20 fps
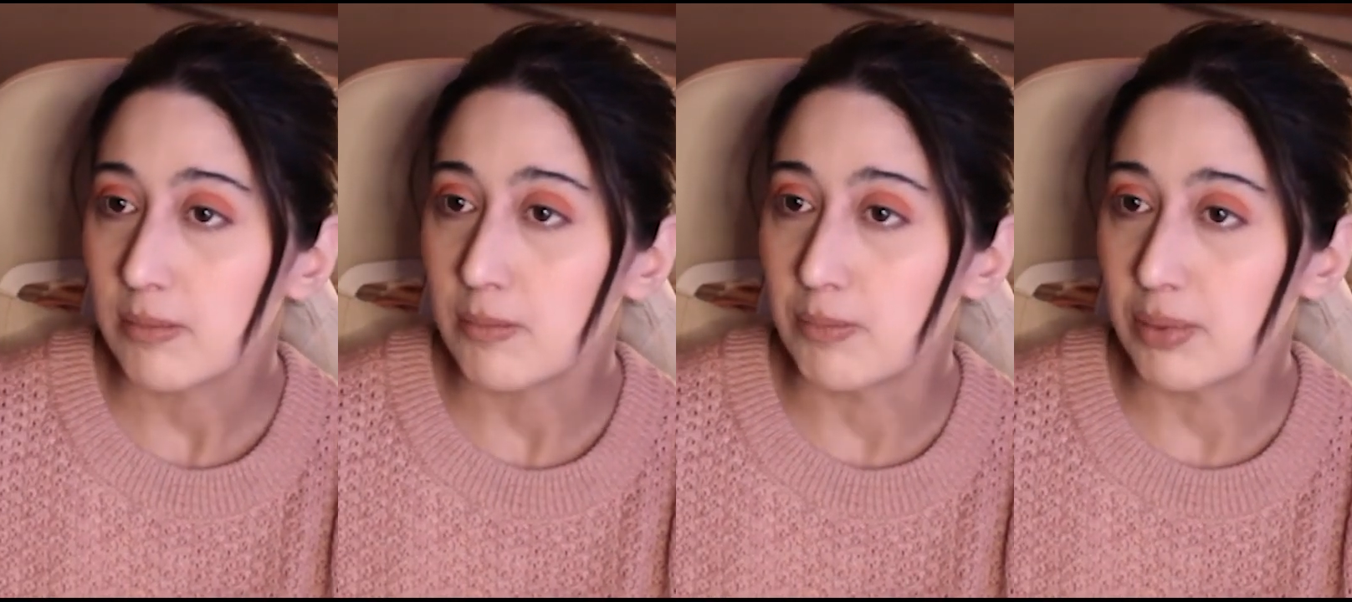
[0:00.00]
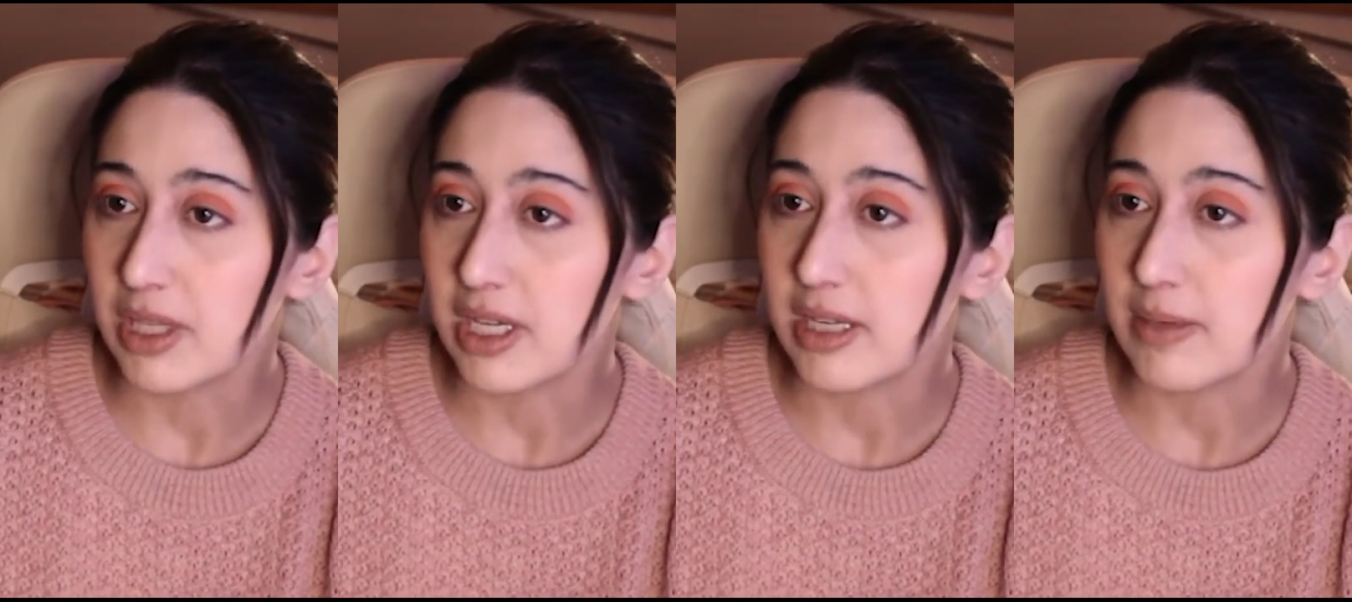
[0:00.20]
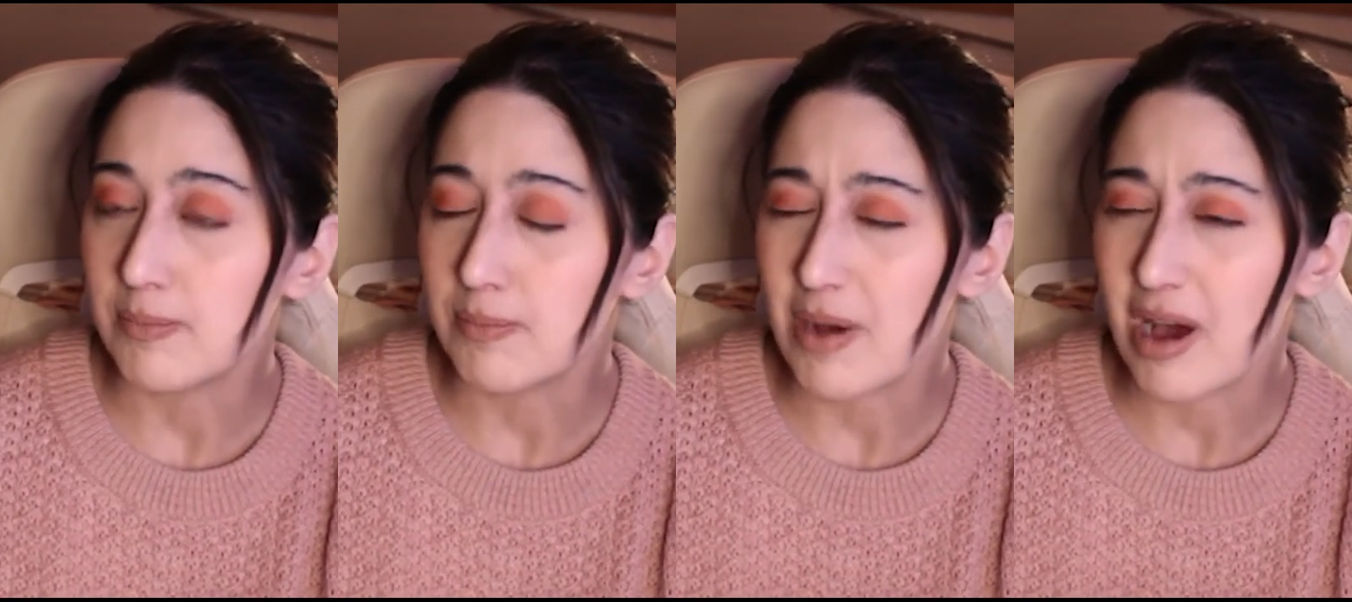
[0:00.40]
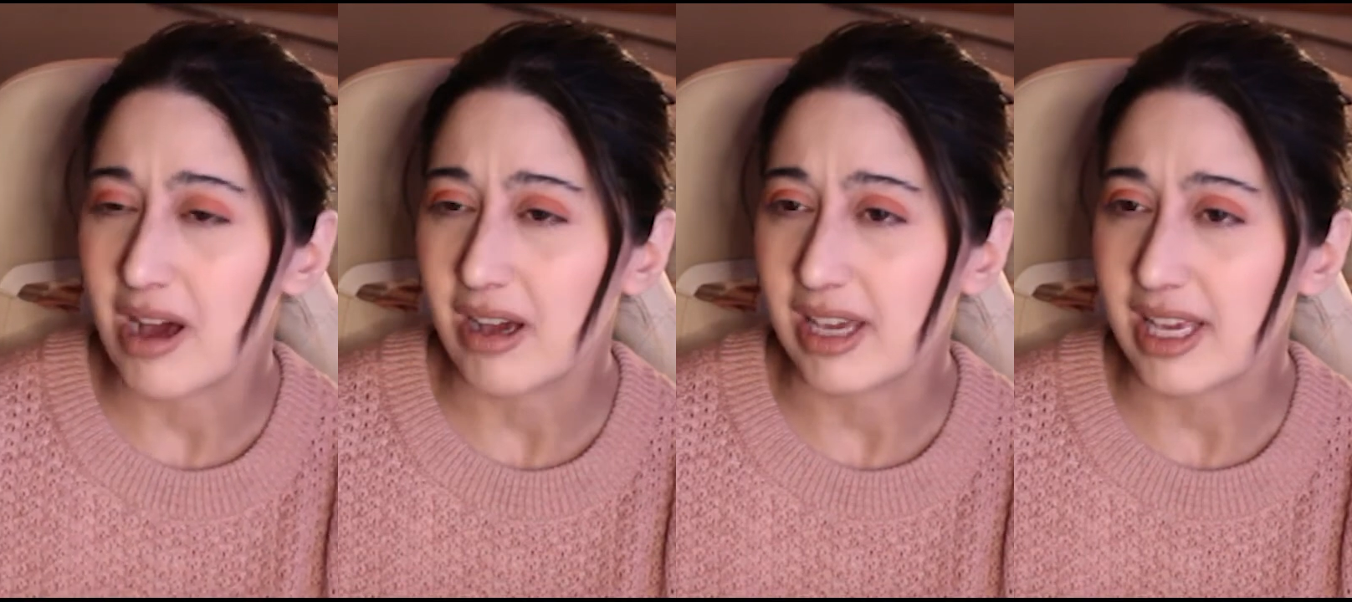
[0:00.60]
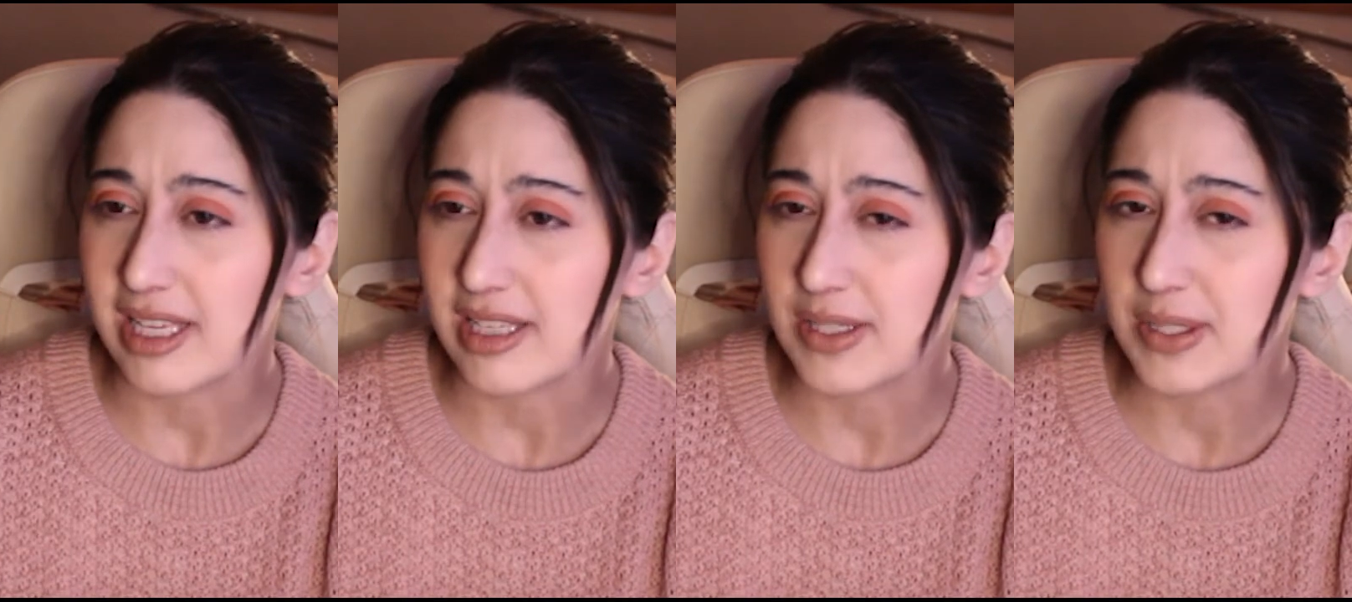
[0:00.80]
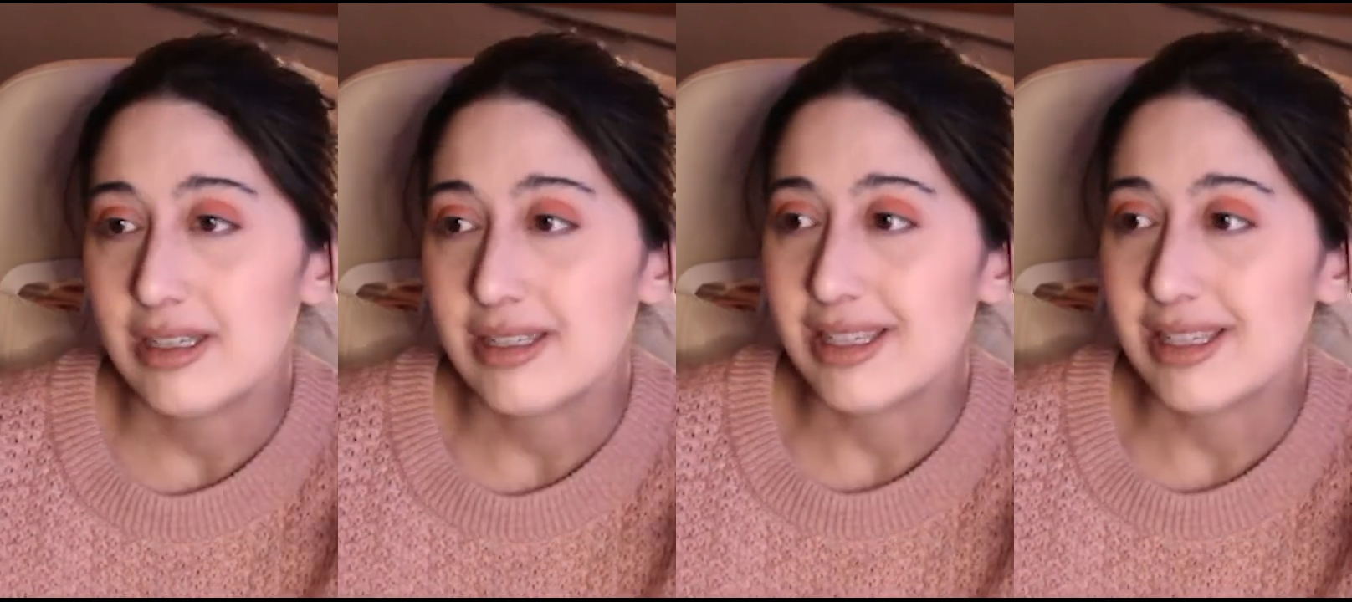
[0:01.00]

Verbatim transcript: blood pockets.